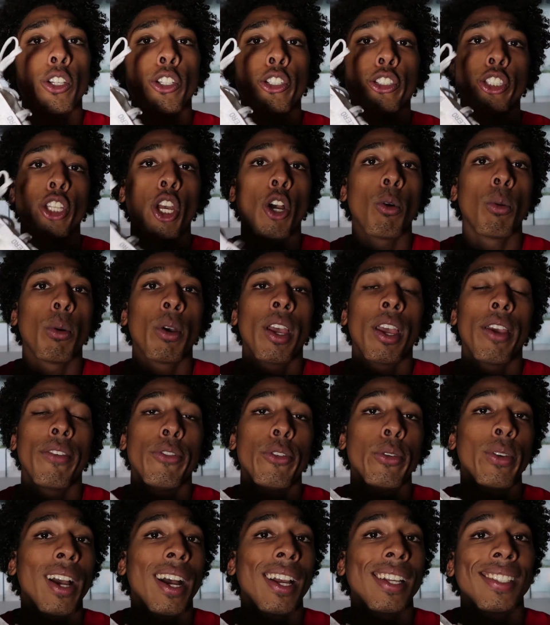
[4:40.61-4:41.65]
So if
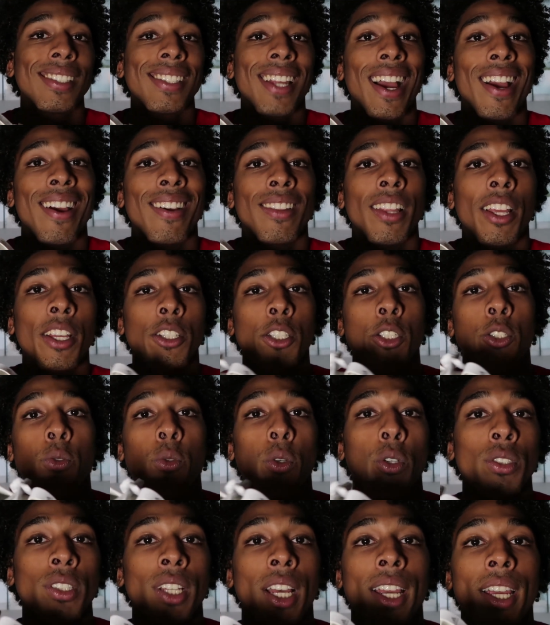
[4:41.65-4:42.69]
you guys tie your laces
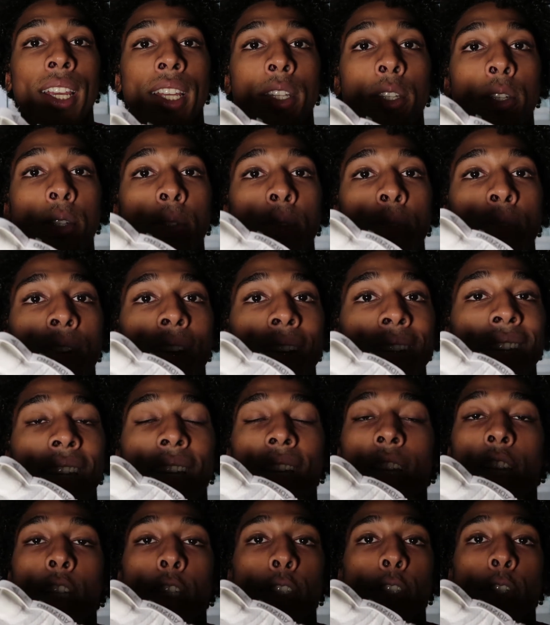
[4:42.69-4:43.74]
real tight and you find
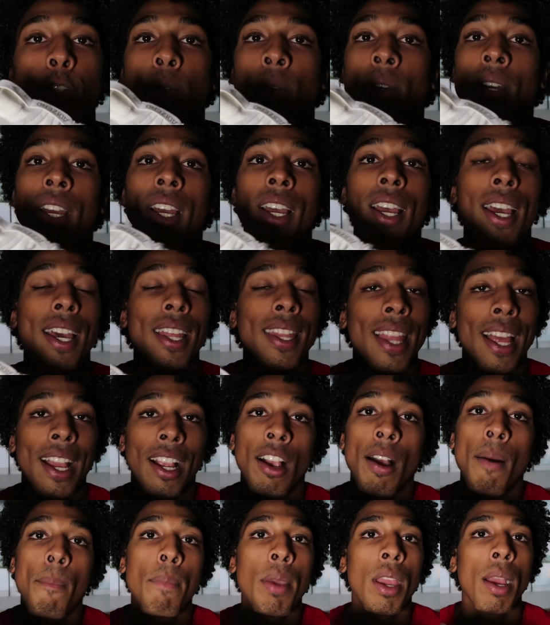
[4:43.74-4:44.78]
that an issue,
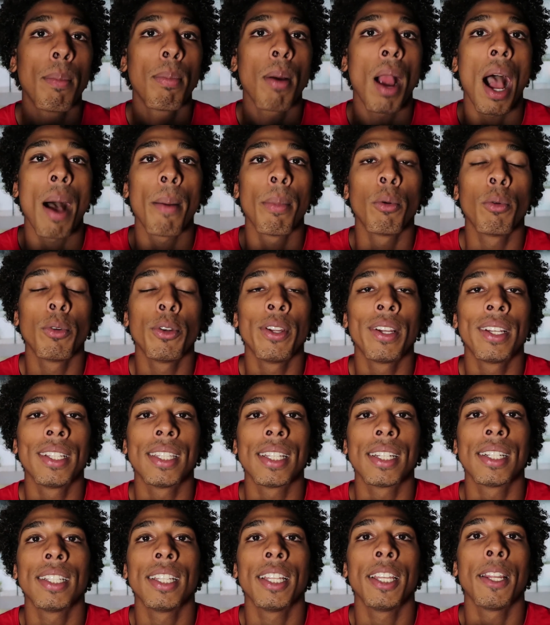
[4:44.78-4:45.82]
that could be a problem when you get
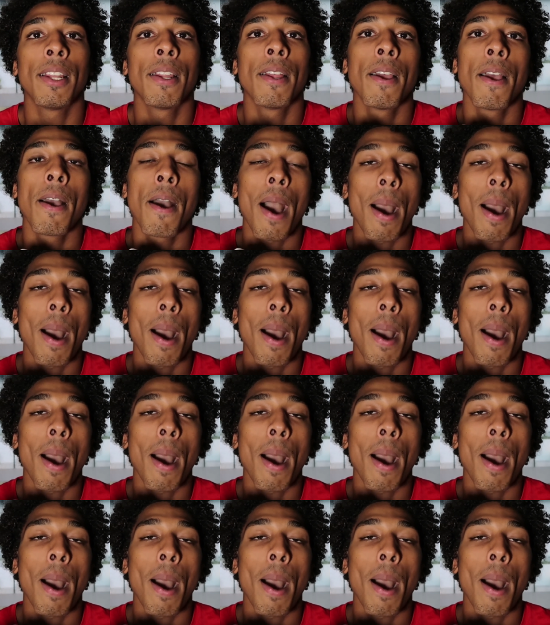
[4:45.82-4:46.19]
the cleat.